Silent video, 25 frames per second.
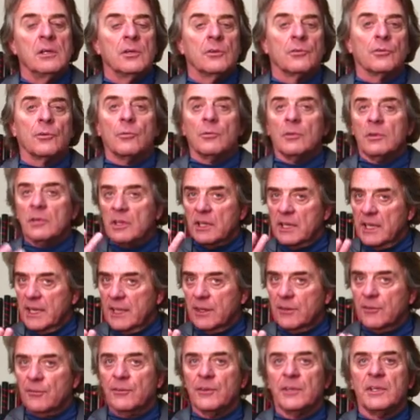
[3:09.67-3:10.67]
So
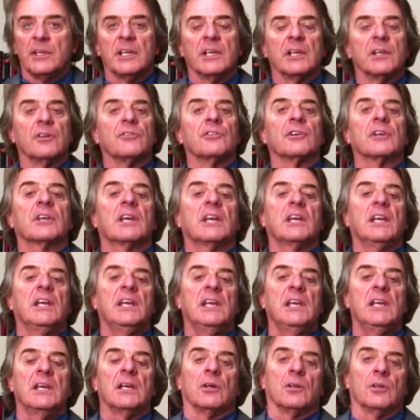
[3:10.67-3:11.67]
length fitting is a
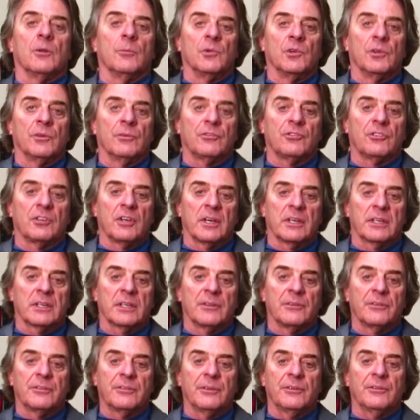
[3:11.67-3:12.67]
key element of shot
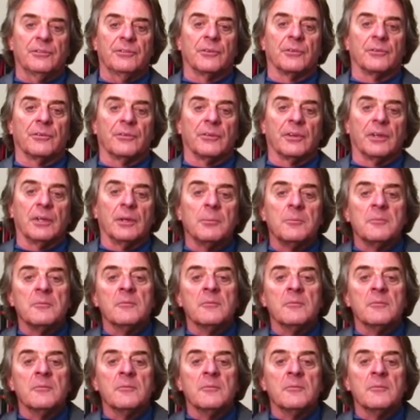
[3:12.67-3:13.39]
consistency.